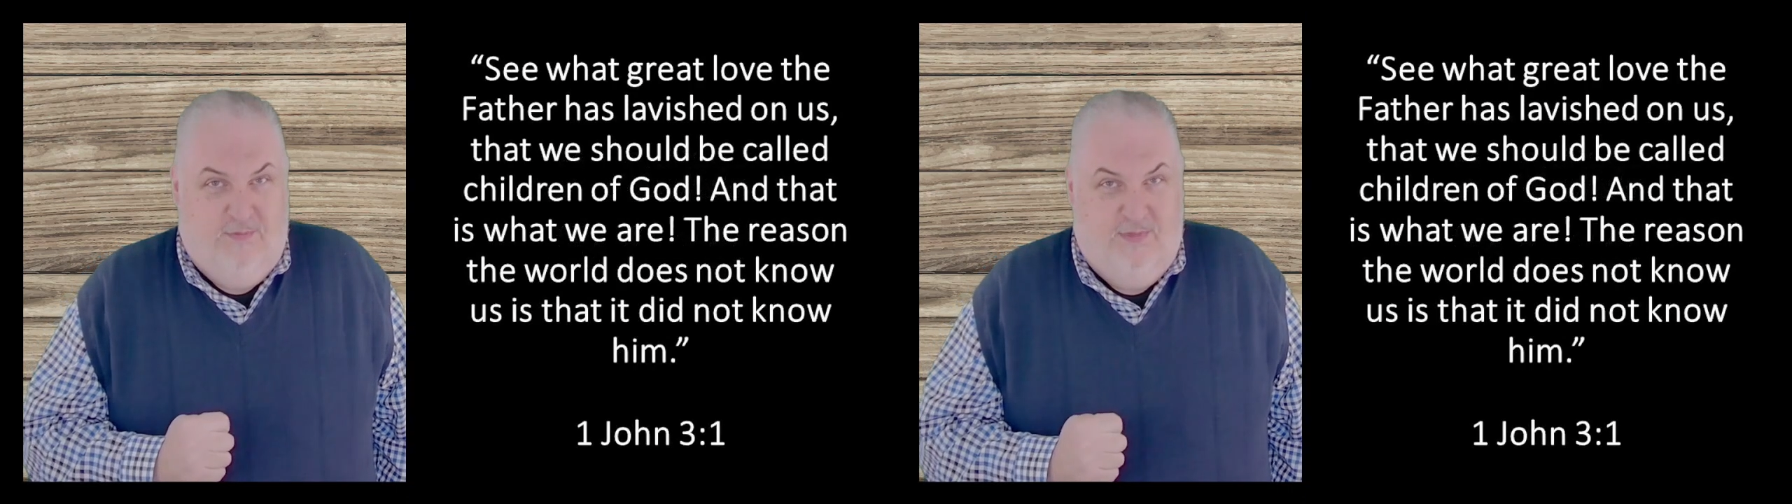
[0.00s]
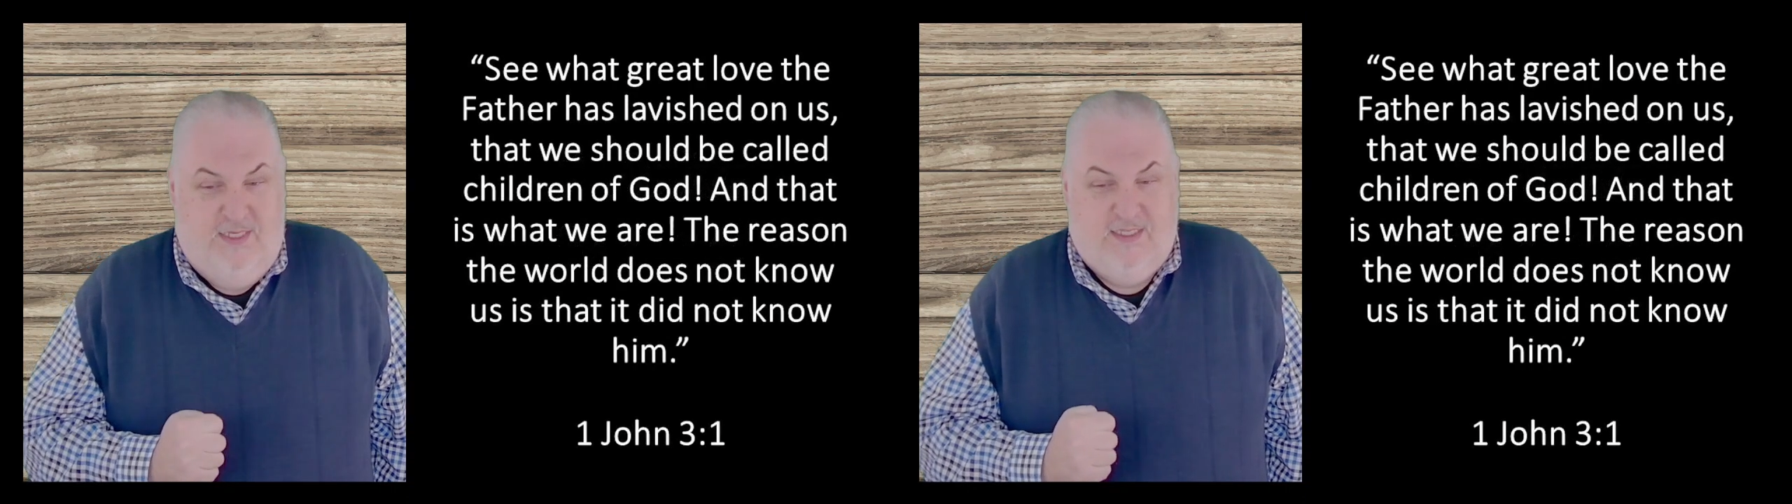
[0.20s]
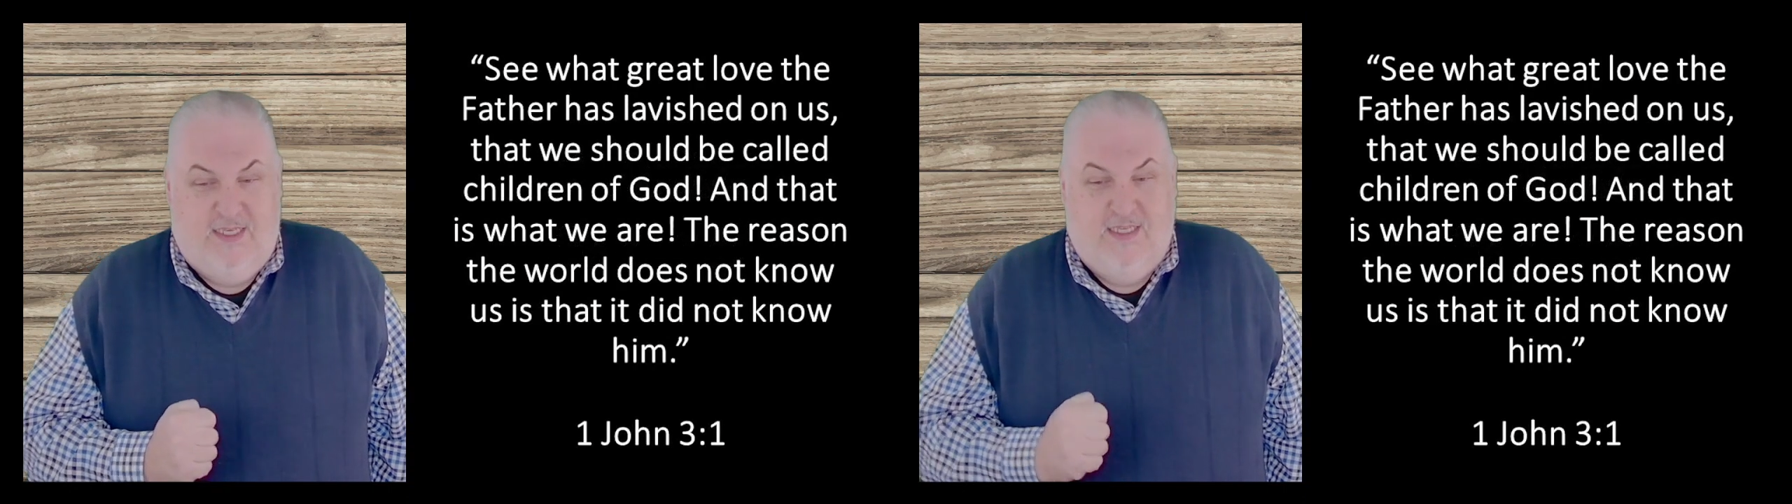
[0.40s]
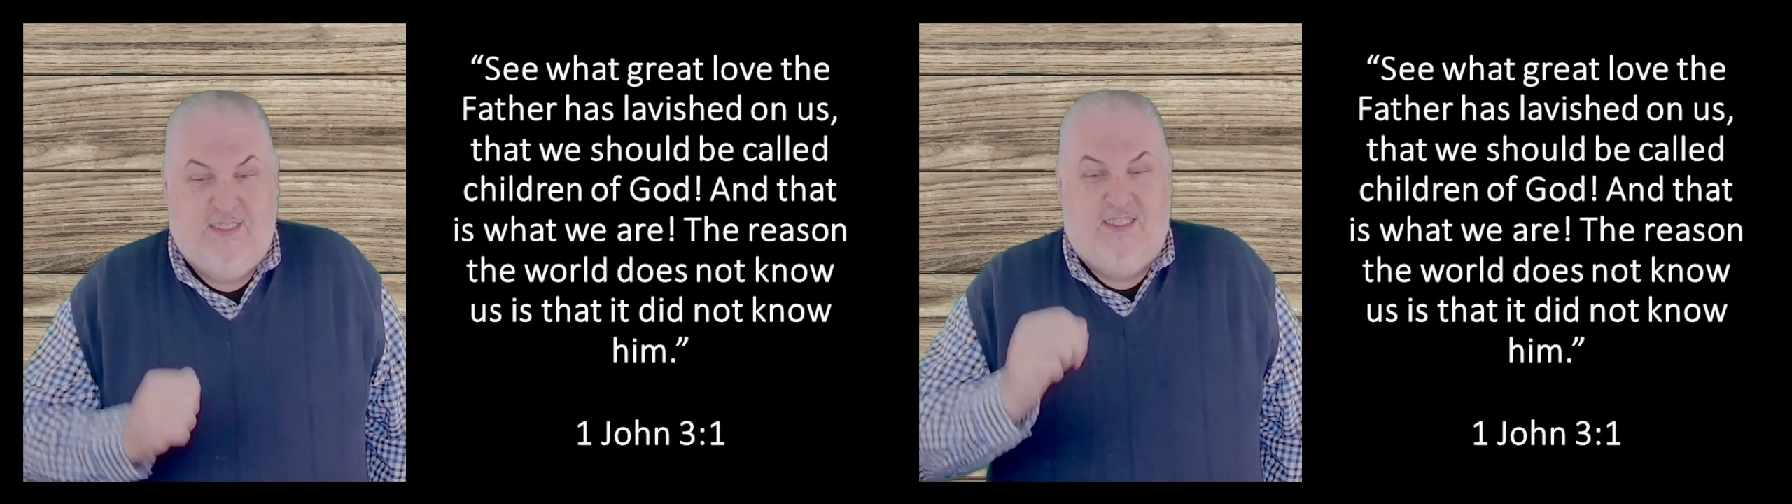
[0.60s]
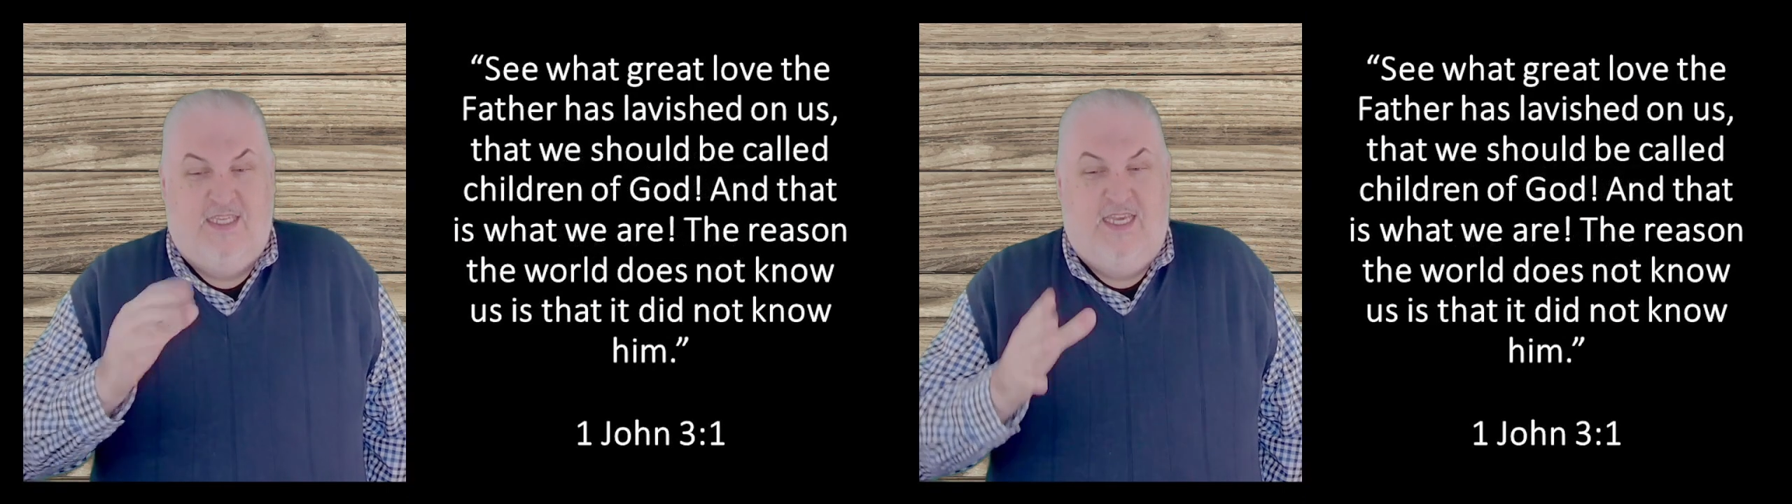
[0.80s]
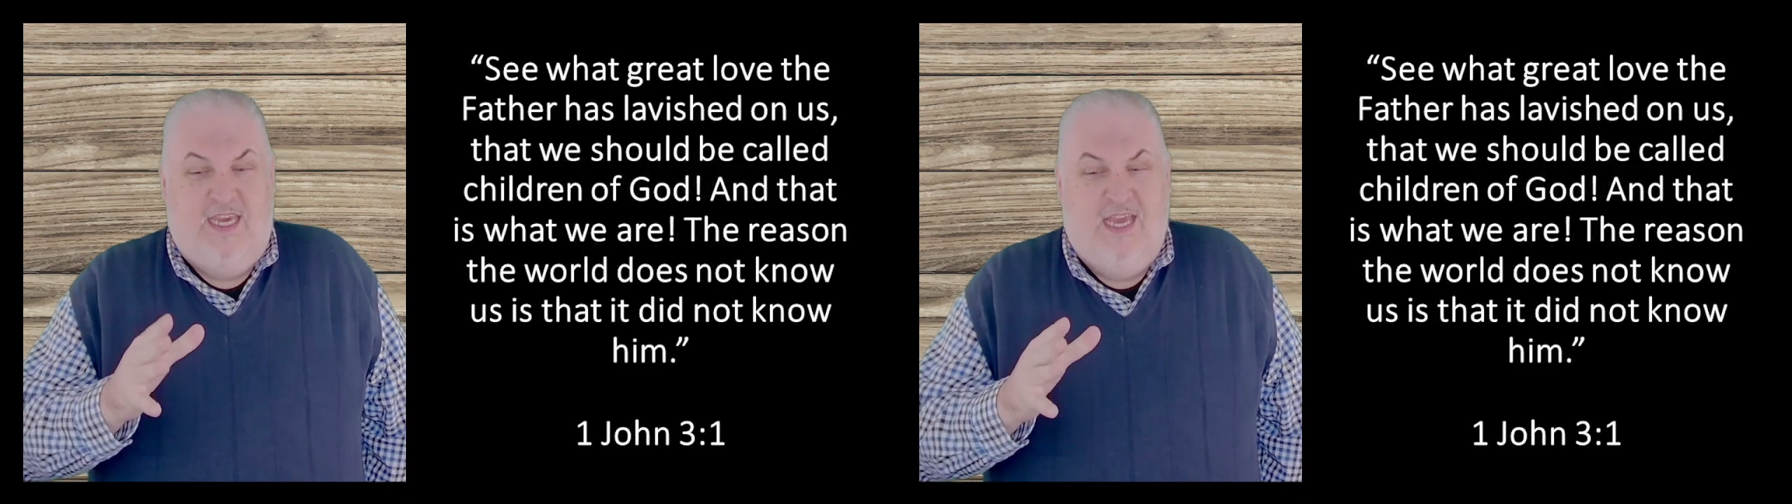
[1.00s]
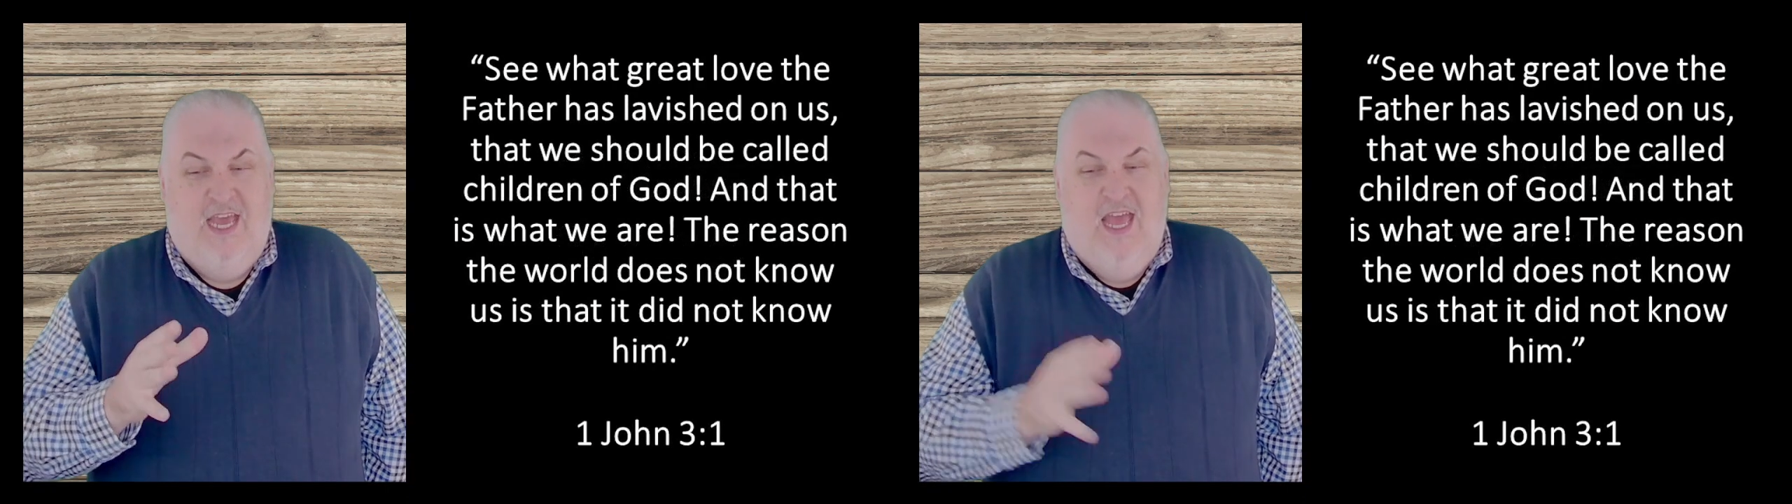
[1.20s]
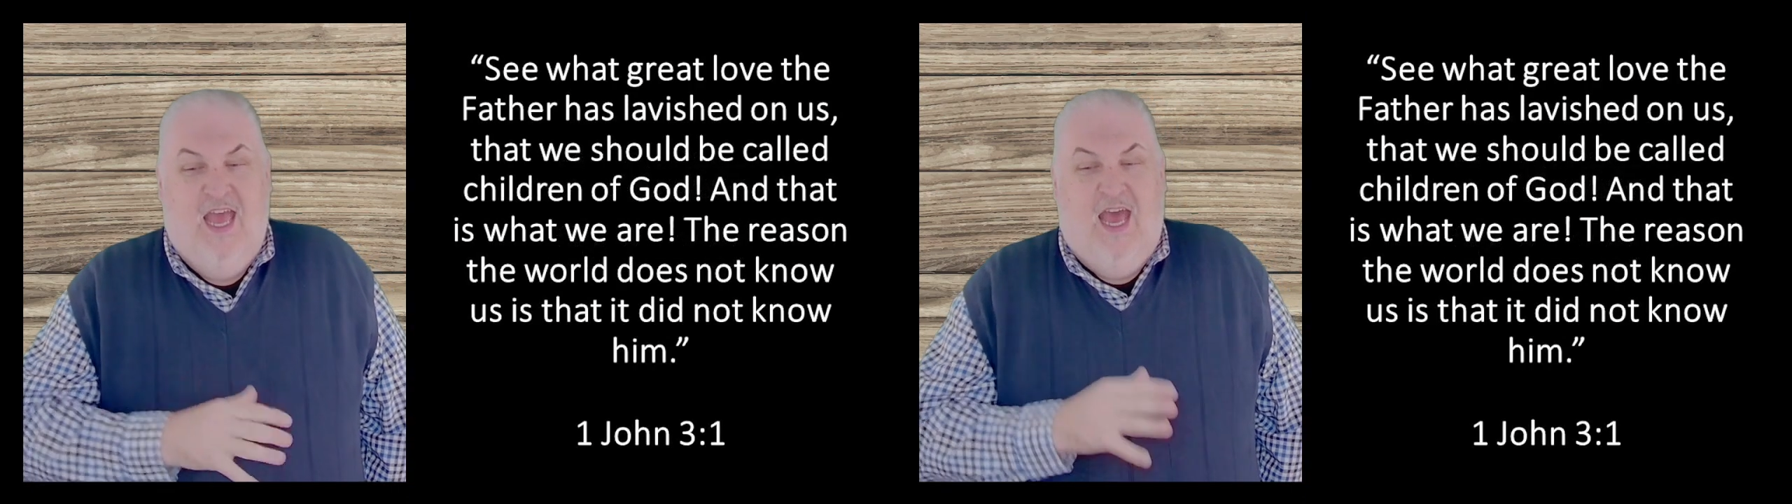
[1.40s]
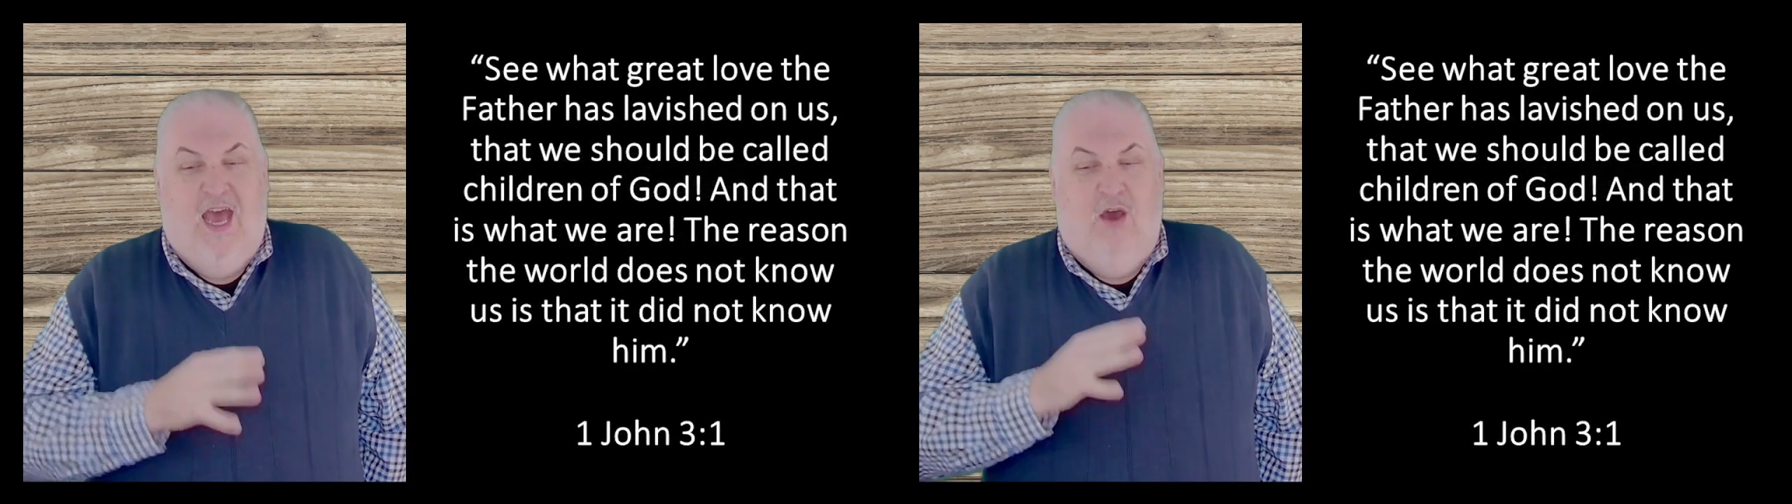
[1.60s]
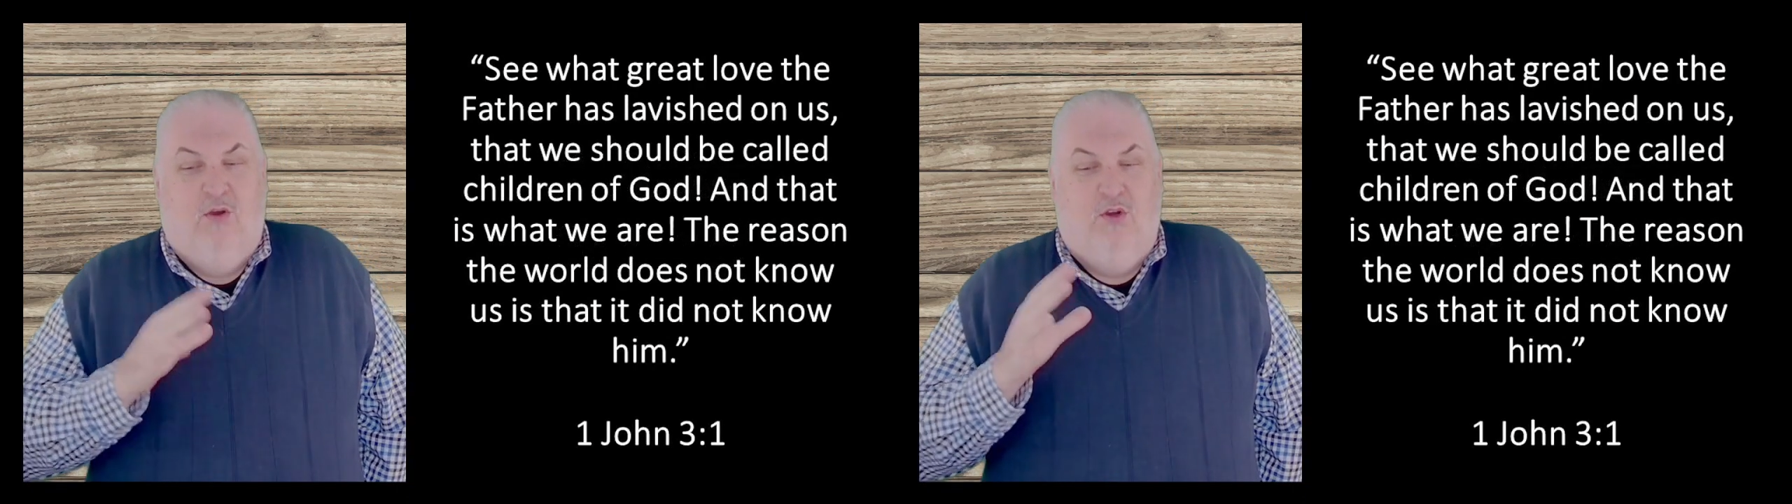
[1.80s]
He says, "See
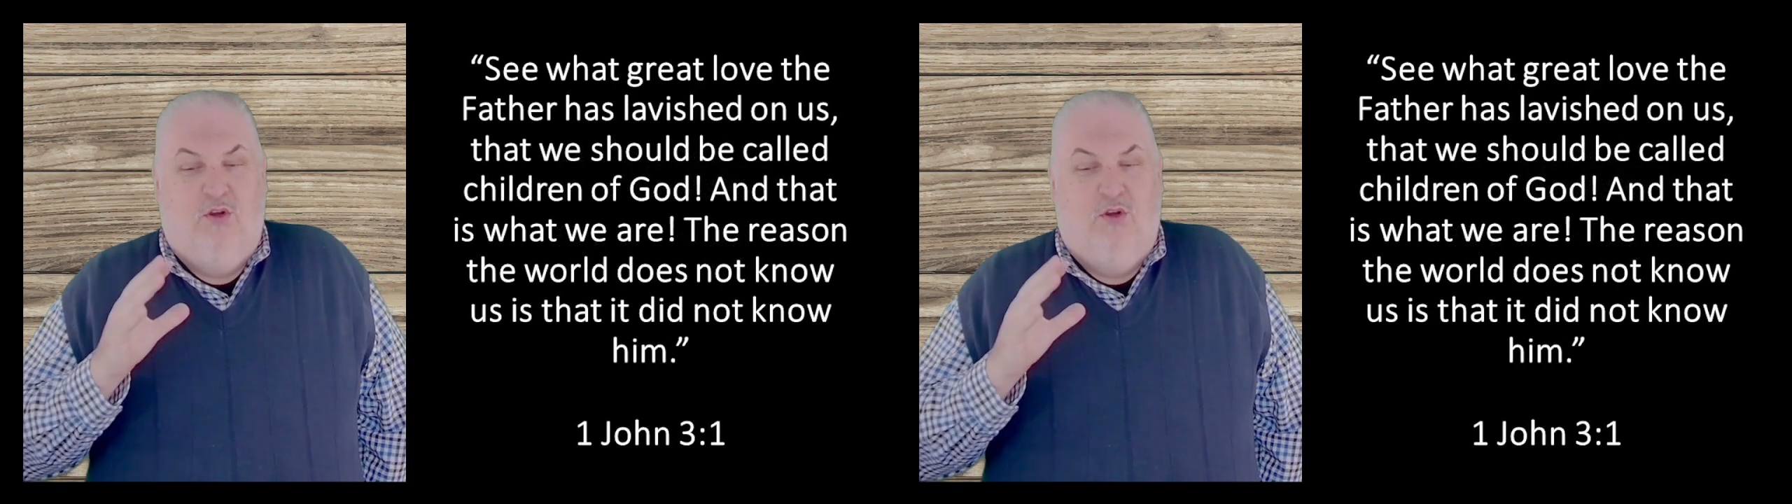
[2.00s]
how